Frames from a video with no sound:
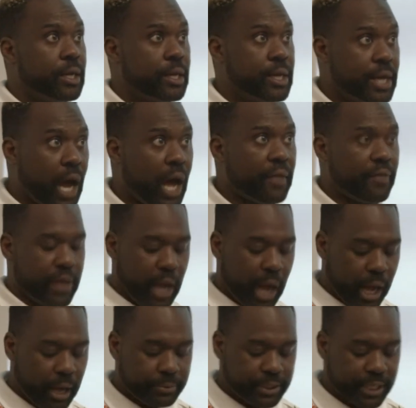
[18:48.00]
not the
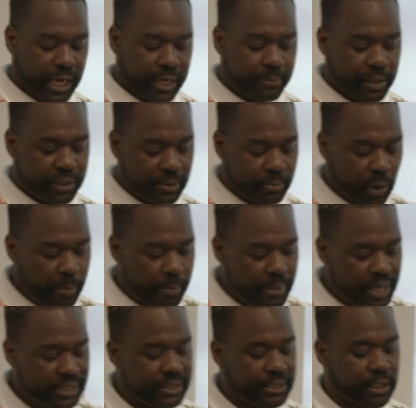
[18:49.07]
object, but the
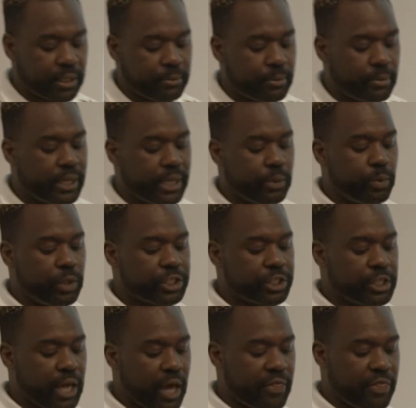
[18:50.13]
momentum in which
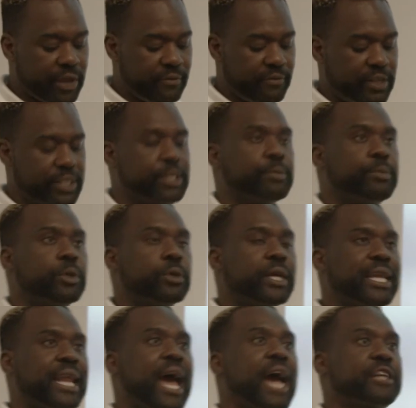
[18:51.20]
nothing visible
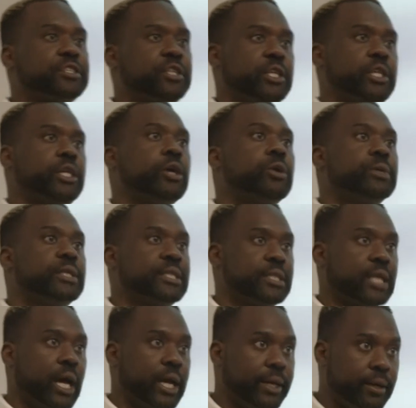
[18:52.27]
can actually
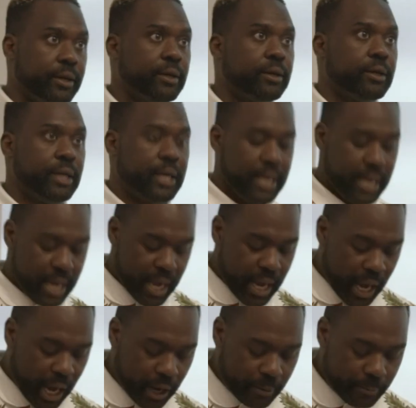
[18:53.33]
coincide.
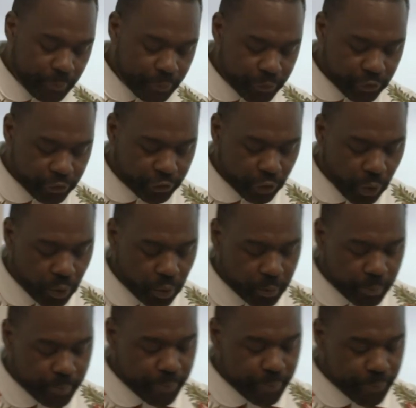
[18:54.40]

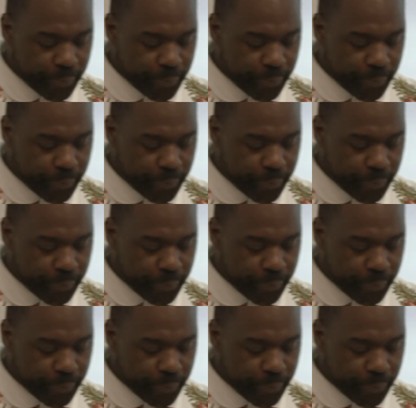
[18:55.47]
So